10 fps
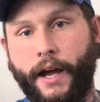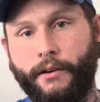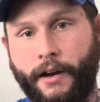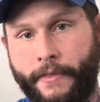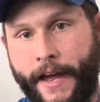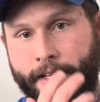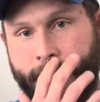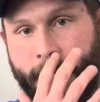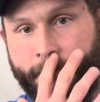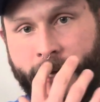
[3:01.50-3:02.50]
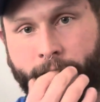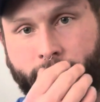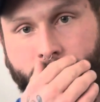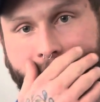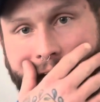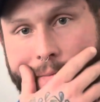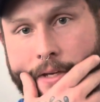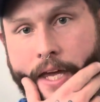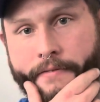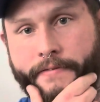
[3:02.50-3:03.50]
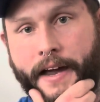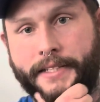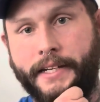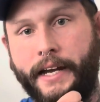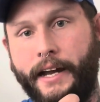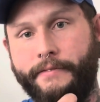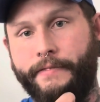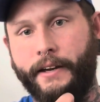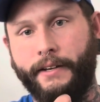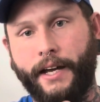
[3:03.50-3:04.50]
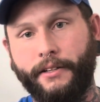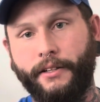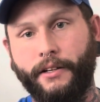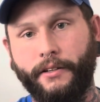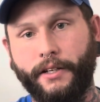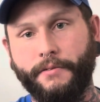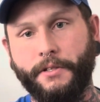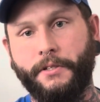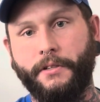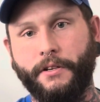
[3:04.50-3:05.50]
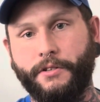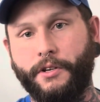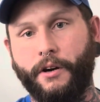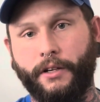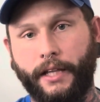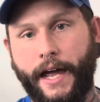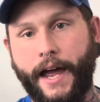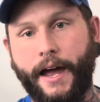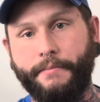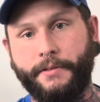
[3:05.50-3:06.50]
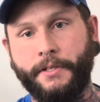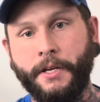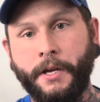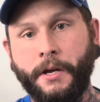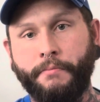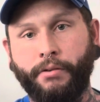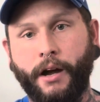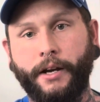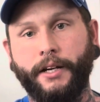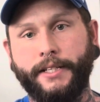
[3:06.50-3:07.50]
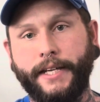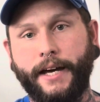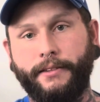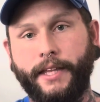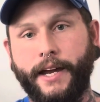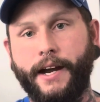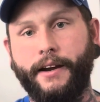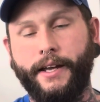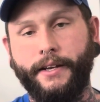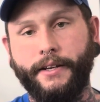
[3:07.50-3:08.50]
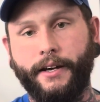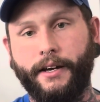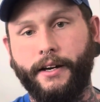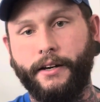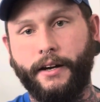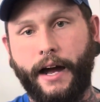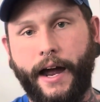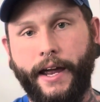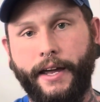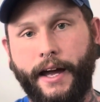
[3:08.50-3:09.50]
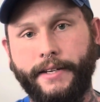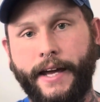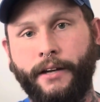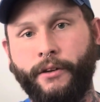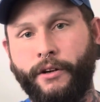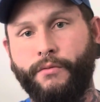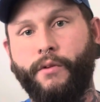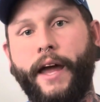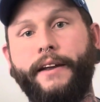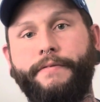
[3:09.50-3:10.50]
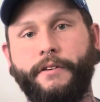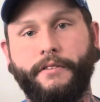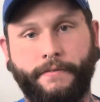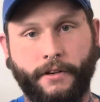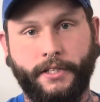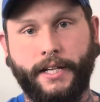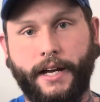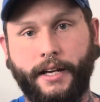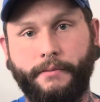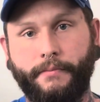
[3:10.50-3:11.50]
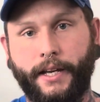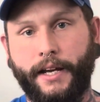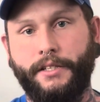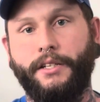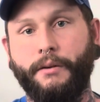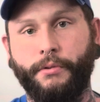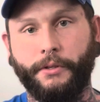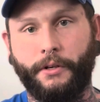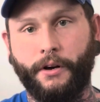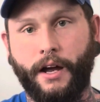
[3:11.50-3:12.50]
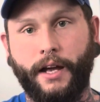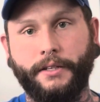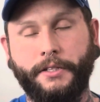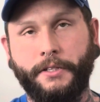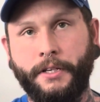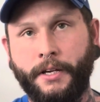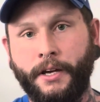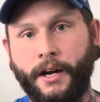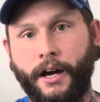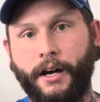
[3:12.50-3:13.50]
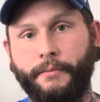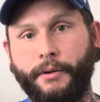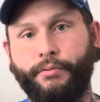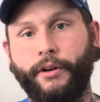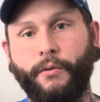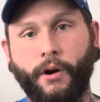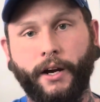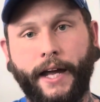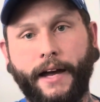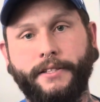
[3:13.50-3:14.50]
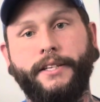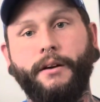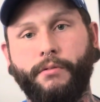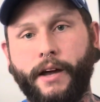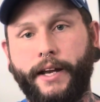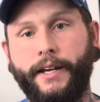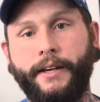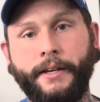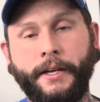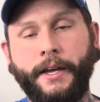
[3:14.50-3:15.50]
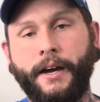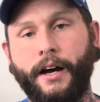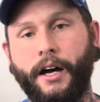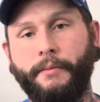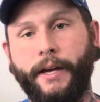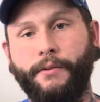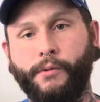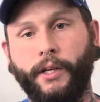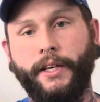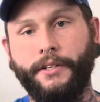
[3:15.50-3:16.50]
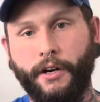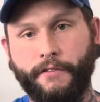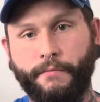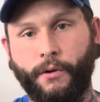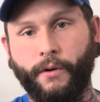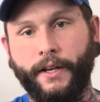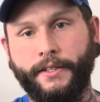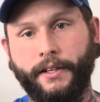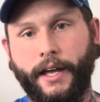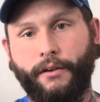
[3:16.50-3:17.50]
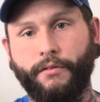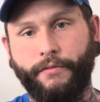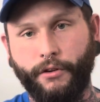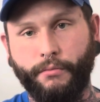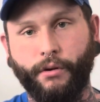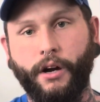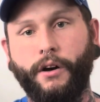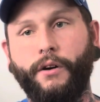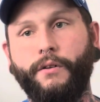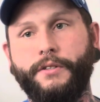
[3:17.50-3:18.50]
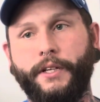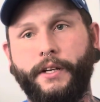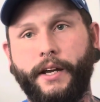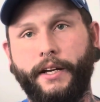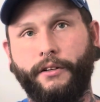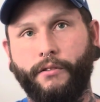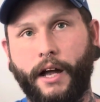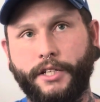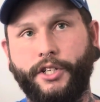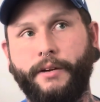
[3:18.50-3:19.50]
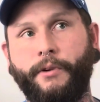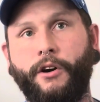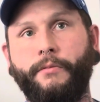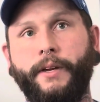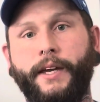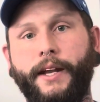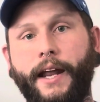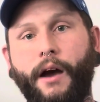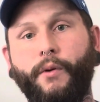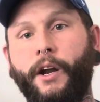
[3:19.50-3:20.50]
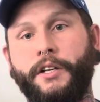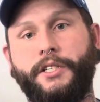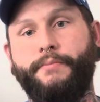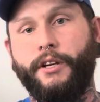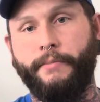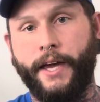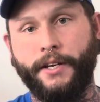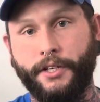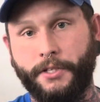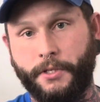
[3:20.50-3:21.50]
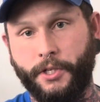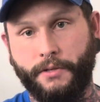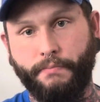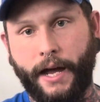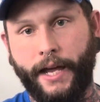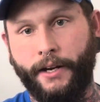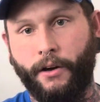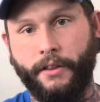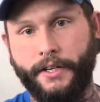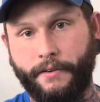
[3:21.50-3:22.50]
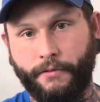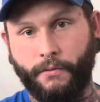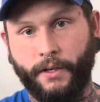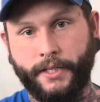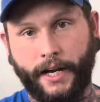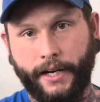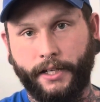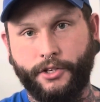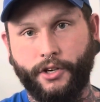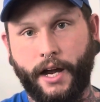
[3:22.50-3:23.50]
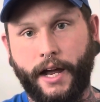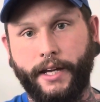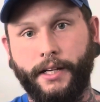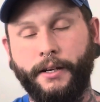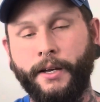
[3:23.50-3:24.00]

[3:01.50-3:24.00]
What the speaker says: around that time, I became fascinated, and I found out, there's Dark Labs products out there, and I downloaded Reddit for the first time, and I stumbled across the pre-workout subreddit, and really dove more into like Review Bros and Garage Gym Homie, and I went on a spree, man, just buying all the different ones that I could try. And